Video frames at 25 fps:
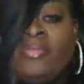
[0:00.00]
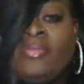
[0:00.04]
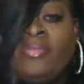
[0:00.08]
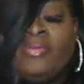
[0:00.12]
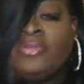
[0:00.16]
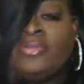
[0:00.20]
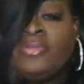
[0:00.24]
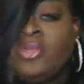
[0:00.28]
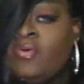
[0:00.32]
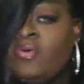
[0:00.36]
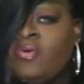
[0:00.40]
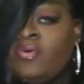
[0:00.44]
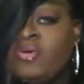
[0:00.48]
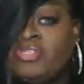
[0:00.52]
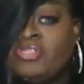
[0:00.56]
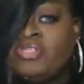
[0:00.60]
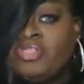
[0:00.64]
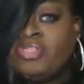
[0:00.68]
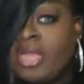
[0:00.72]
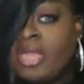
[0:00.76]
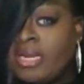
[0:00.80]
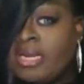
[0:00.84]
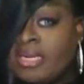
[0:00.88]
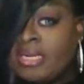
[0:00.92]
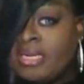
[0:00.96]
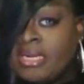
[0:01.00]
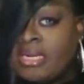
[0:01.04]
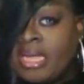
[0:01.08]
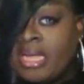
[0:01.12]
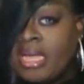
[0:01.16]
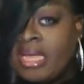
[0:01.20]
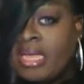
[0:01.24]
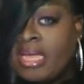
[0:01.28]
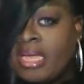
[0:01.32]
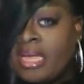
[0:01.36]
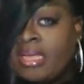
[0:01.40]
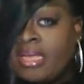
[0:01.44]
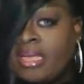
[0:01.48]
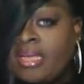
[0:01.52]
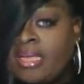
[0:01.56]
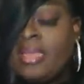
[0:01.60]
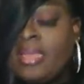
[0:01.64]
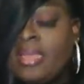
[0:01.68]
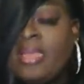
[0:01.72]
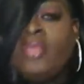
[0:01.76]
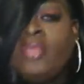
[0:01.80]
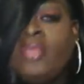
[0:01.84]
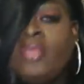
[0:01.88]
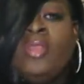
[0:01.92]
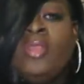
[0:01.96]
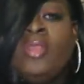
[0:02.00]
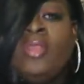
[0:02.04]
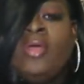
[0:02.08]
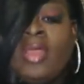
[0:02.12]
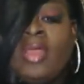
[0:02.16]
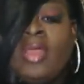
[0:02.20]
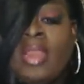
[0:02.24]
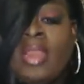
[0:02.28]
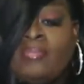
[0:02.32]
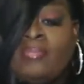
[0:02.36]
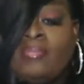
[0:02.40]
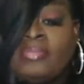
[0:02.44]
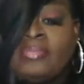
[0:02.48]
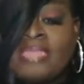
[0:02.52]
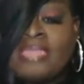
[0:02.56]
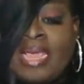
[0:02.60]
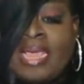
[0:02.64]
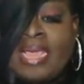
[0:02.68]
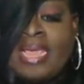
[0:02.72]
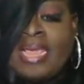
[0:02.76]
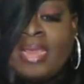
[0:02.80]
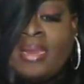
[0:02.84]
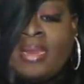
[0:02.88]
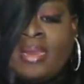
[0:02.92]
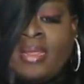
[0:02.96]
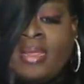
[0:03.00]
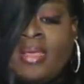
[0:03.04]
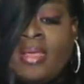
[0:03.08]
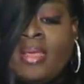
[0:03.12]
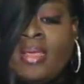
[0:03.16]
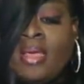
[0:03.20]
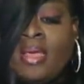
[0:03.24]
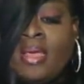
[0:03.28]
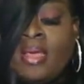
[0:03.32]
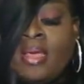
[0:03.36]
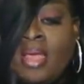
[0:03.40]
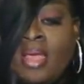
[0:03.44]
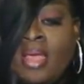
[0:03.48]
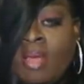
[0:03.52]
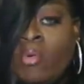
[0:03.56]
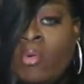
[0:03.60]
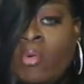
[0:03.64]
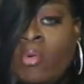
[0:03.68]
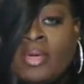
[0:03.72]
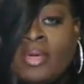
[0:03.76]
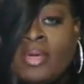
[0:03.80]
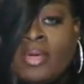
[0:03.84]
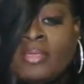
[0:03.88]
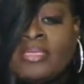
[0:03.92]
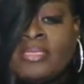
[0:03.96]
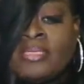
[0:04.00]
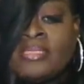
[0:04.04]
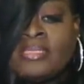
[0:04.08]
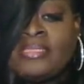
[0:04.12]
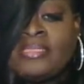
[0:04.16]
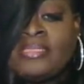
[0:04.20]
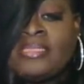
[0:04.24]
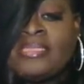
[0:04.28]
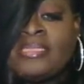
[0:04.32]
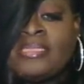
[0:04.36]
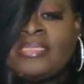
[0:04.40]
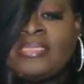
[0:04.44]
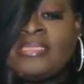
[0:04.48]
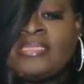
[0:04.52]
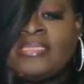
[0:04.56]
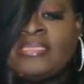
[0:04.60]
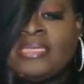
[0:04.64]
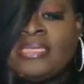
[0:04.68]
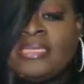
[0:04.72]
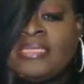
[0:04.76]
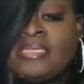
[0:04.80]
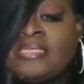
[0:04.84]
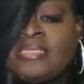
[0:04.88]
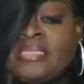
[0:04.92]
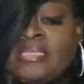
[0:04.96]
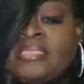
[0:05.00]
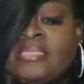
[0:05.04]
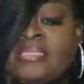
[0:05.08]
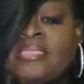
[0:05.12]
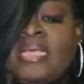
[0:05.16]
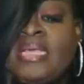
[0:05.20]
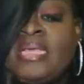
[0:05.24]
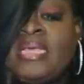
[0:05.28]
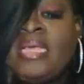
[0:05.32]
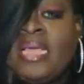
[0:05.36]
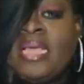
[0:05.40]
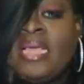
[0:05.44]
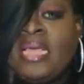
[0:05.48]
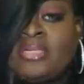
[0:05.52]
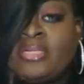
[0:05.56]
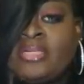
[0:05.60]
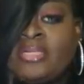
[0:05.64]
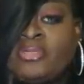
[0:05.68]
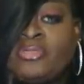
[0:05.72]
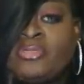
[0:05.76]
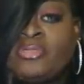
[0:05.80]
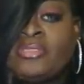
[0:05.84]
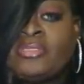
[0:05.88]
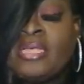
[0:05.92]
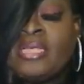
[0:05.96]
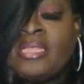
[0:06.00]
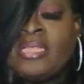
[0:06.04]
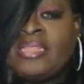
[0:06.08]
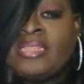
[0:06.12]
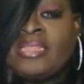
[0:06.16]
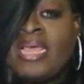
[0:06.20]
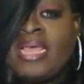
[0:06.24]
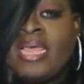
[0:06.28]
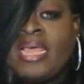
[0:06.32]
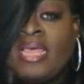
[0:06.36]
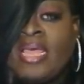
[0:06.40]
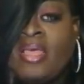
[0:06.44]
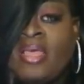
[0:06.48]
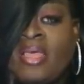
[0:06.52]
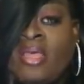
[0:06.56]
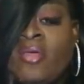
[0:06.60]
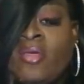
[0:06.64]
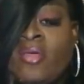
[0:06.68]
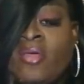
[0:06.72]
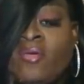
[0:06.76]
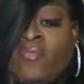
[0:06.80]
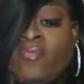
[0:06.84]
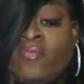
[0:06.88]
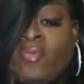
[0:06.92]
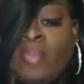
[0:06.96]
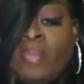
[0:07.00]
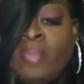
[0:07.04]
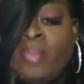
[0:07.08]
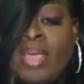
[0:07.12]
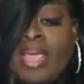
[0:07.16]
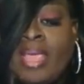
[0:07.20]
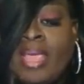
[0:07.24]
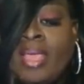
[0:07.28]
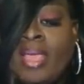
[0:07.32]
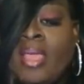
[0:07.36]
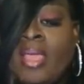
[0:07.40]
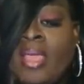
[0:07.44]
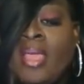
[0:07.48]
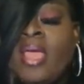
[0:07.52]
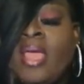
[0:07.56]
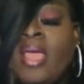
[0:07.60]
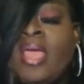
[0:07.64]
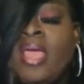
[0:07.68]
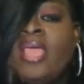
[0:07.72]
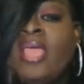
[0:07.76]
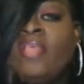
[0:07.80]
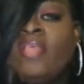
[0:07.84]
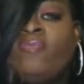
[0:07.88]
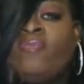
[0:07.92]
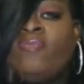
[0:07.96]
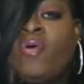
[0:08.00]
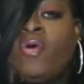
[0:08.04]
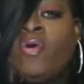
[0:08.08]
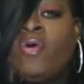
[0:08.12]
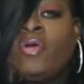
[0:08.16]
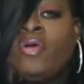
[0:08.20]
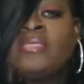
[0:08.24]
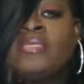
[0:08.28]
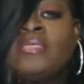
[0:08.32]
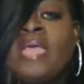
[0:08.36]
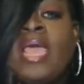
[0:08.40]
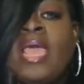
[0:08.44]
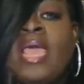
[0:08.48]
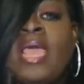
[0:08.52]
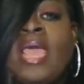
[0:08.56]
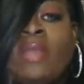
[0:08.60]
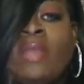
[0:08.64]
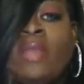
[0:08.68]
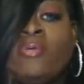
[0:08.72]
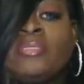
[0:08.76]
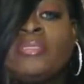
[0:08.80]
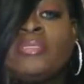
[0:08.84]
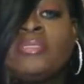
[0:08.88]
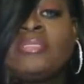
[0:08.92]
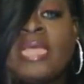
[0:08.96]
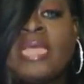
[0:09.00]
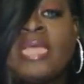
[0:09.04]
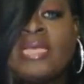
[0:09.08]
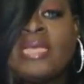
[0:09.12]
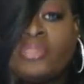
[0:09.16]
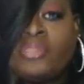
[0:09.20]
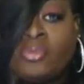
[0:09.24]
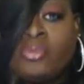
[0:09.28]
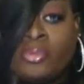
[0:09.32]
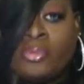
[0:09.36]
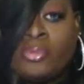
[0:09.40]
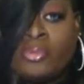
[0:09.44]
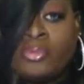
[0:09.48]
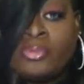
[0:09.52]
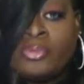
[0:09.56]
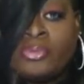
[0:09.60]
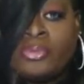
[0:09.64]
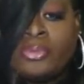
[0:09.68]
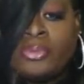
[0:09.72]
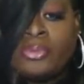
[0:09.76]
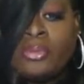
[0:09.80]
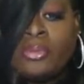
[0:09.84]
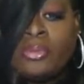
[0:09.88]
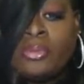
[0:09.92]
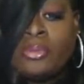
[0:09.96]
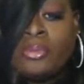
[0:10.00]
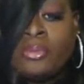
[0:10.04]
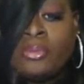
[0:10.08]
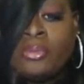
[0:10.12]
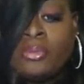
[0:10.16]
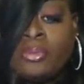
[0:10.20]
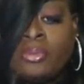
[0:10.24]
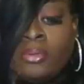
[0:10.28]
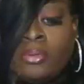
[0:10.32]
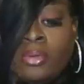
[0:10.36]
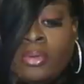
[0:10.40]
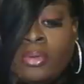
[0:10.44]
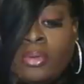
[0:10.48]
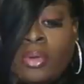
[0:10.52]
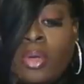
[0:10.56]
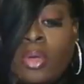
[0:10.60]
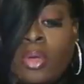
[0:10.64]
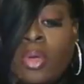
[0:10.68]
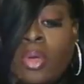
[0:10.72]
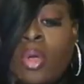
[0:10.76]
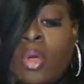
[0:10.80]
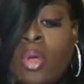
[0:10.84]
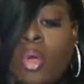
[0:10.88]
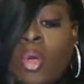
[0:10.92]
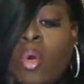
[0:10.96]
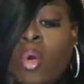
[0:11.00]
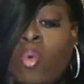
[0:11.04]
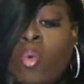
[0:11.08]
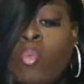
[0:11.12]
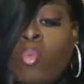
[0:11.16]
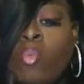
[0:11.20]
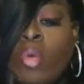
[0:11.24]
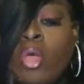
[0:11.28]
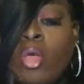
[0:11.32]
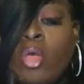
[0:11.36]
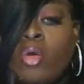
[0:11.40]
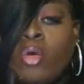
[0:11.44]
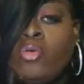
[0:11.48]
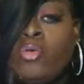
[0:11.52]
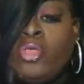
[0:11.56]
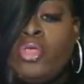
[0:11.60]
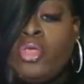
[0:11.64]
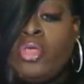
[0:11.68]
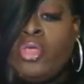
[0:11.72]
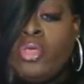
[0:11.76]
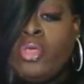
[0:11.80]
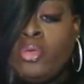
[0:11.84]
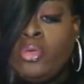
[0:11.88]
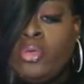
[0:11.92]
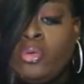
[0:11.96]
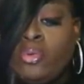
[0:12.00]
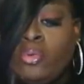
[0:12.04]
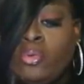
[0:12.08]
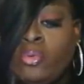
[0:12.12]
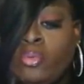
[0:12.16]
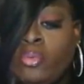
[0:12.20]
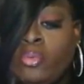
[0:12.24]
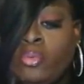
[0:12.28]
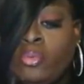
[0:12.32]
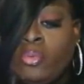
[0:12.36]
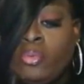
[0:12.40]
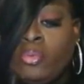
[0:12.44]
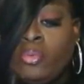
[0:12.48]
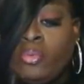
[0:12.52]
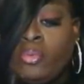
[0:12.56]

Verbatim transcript: There's no agenda. You know, and I'm saying, come on. This this is this is the interesting thing for me as far as heterosexuals. Will you